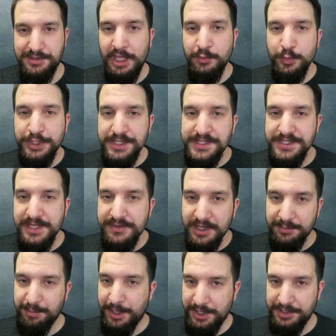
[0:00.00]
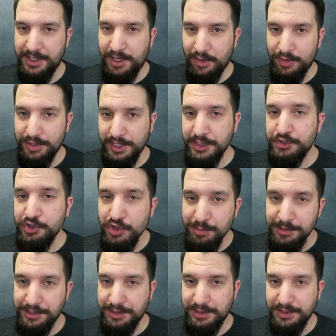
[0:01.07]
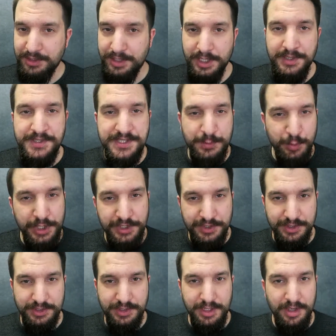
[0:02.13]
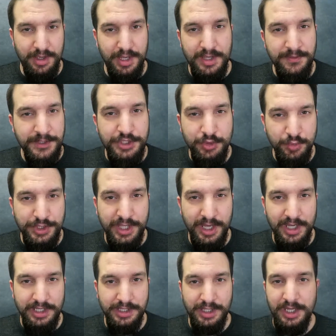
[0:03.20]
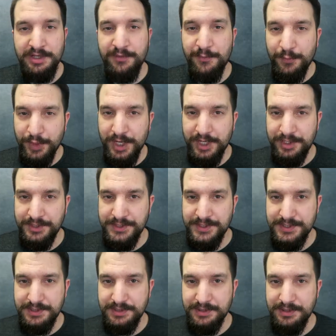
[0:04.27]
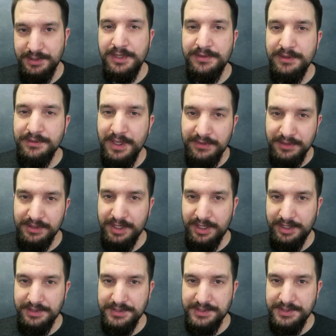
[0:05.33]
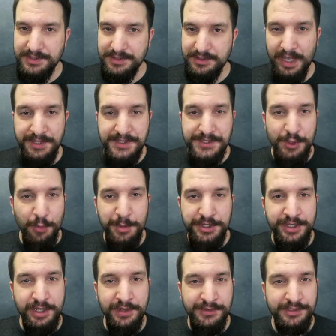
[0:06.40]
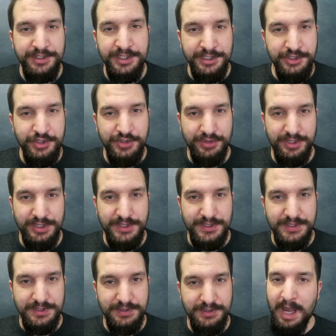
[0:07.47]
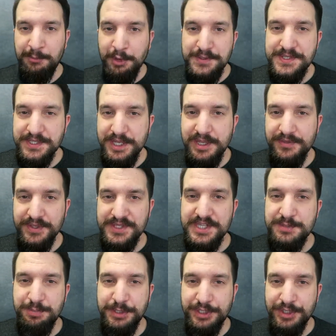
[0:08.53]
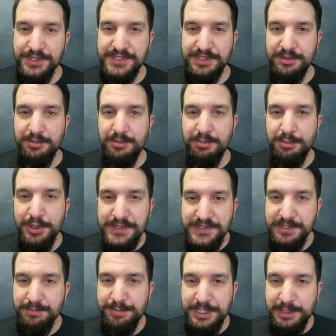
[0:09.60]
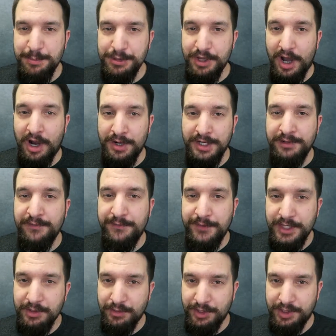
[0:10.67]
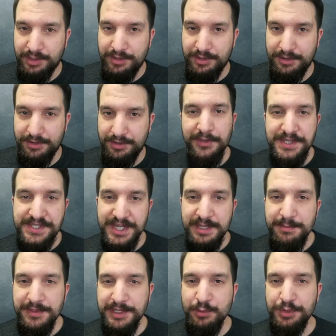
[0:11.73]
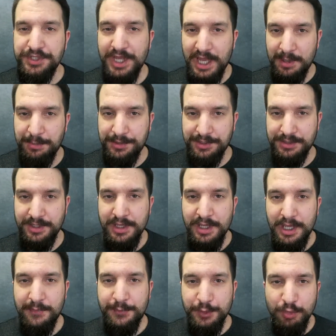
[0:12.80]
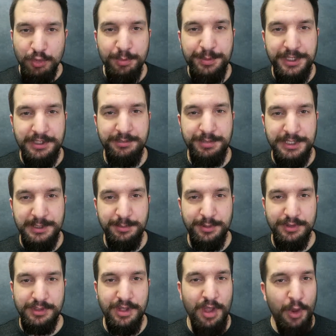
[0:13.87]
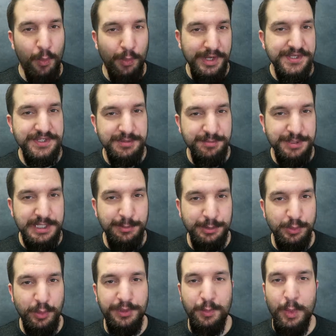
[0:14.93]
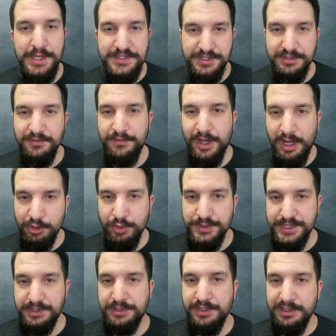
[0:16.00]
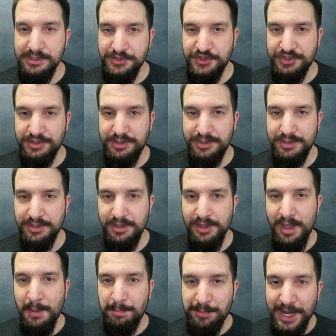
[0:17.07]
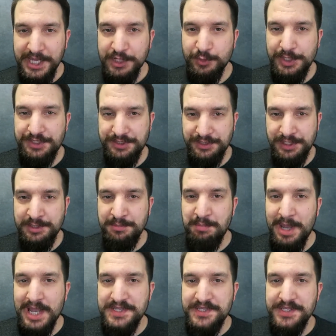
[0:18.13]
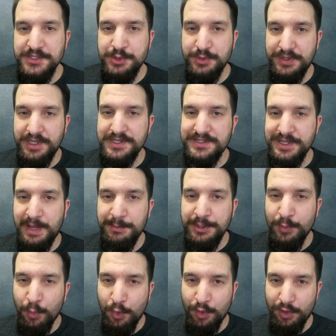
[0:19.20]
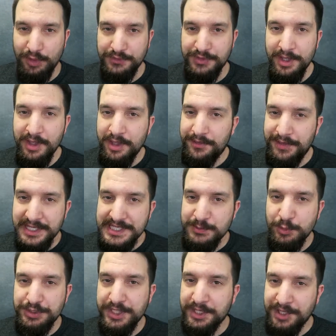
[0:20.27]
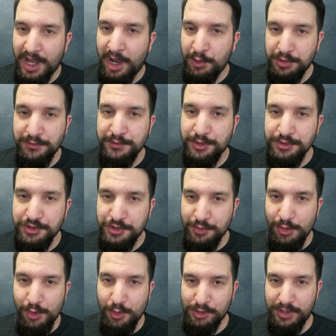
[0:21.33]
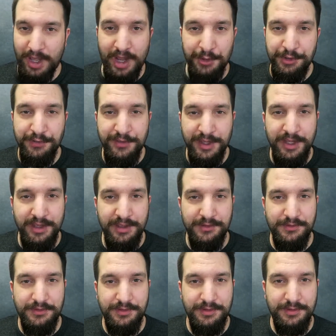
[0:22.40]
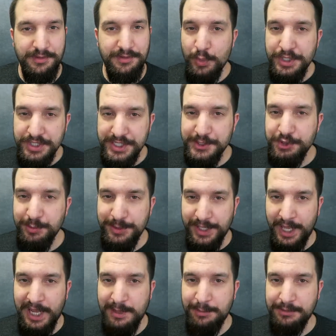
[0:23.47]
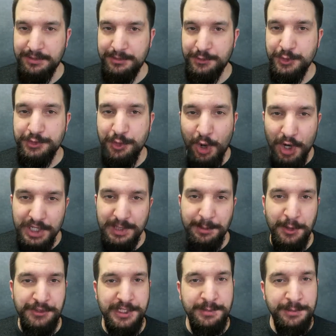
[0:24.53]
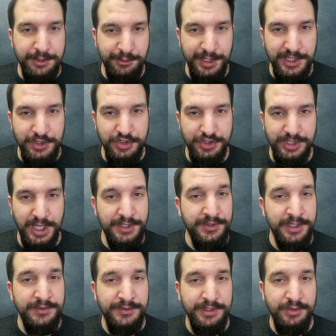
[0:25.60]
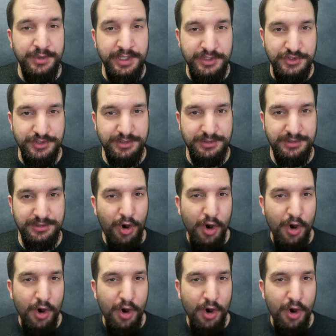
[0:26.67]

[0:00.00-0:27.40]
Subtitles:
And we can see that by now in Germany, in Sweden, in the UK, in France, in the Netherlands, and so many other countries. I'm not saying this is because Muslim people are inferior. The same thing would happen if European people, Western people with Western values and culture, migrated in masses to the Islamic world. Things would get out of control, out of hand. We need to be able to talk about immigration and integration.